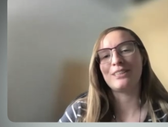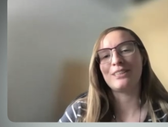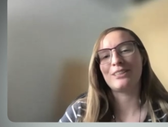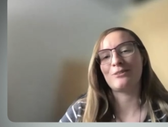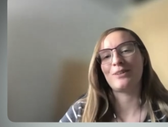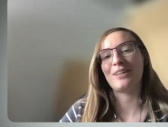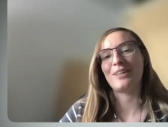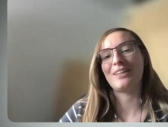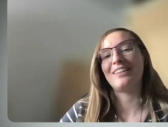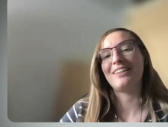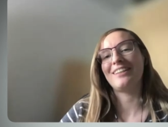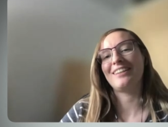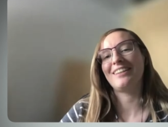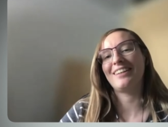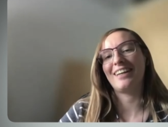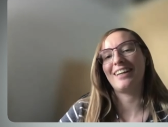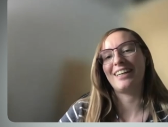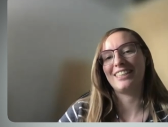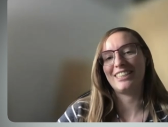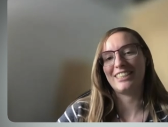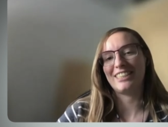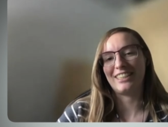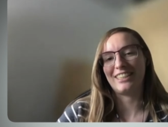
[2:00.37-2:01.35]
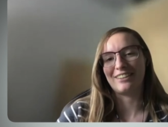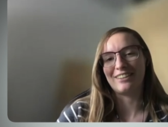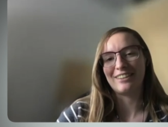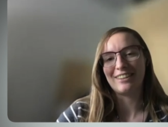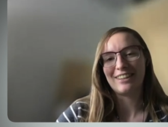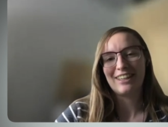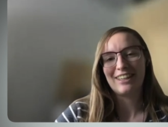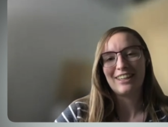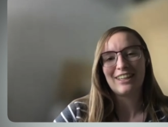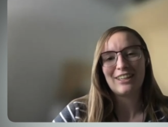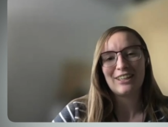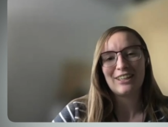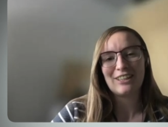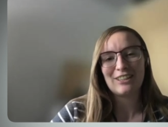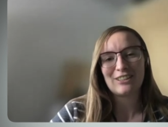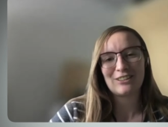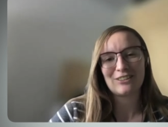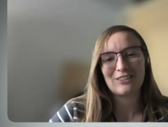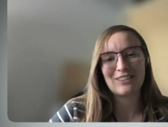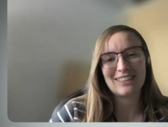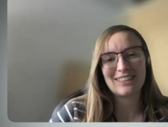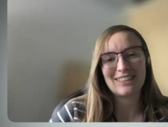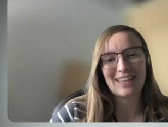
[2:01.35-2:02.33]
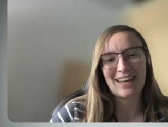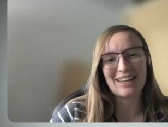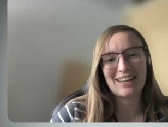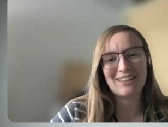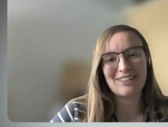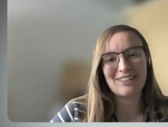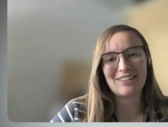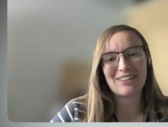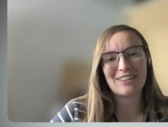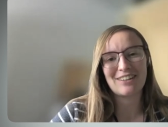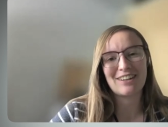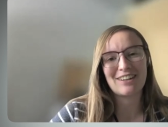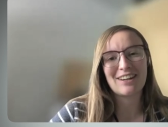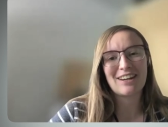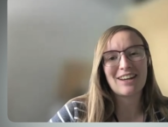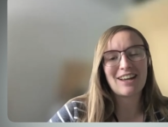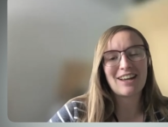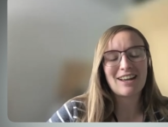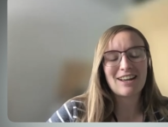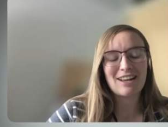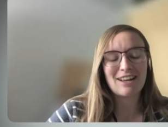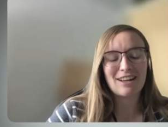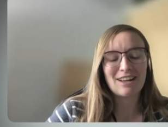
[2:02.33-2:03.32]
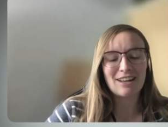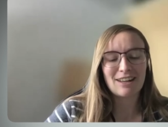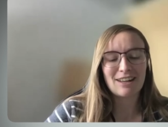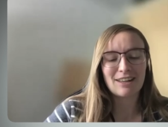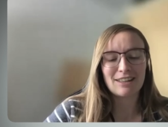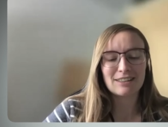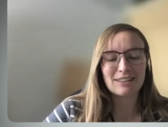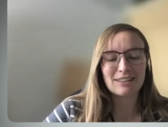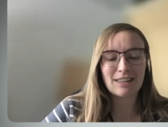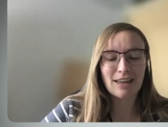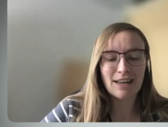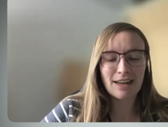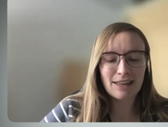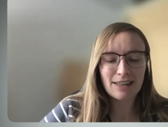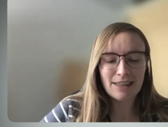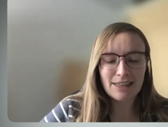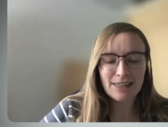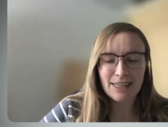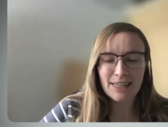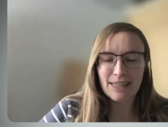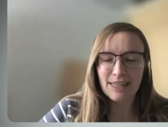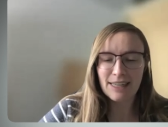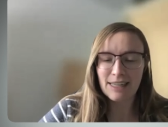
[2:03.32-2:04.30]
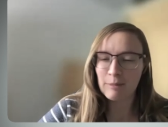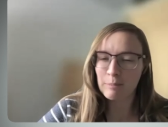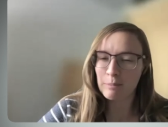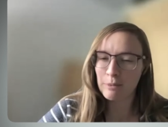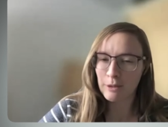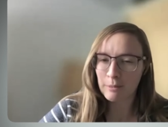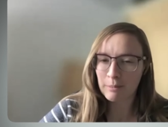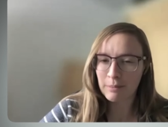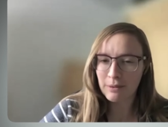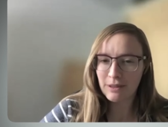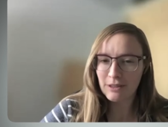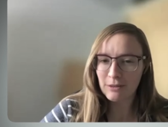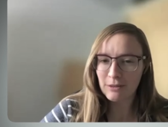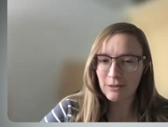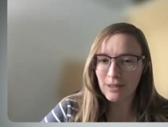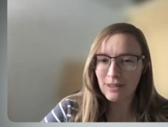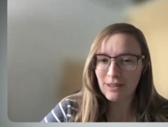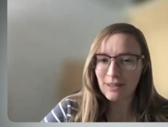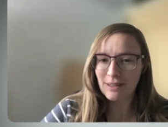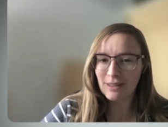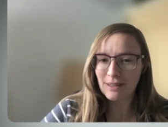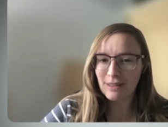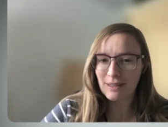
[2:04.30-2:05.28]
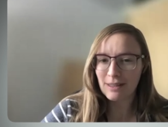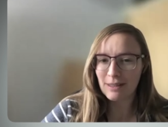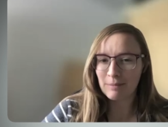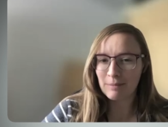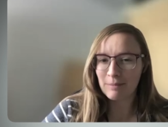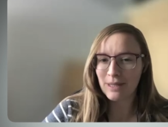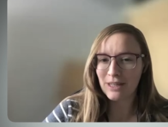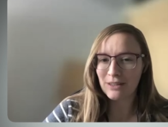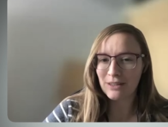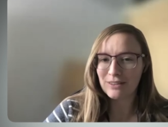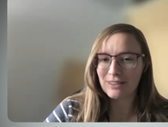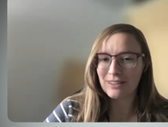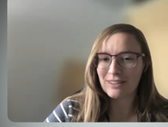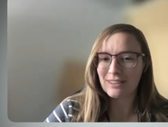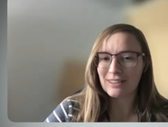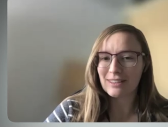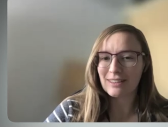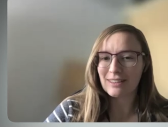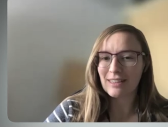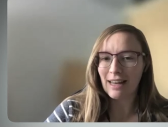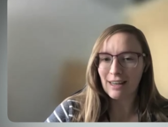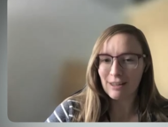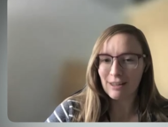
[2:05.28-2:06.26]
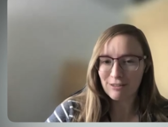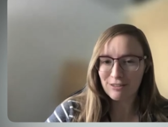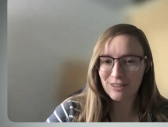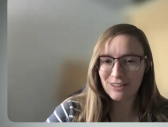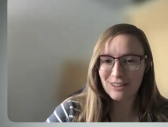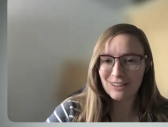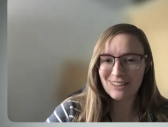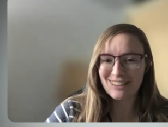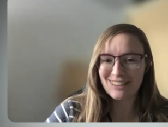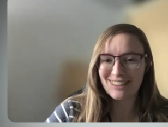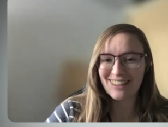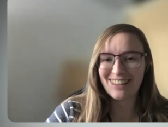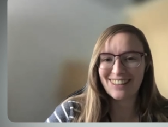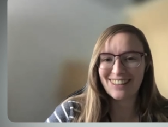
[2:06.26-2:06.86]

which one I share. So it's either a slightly inappropriate one about elephants,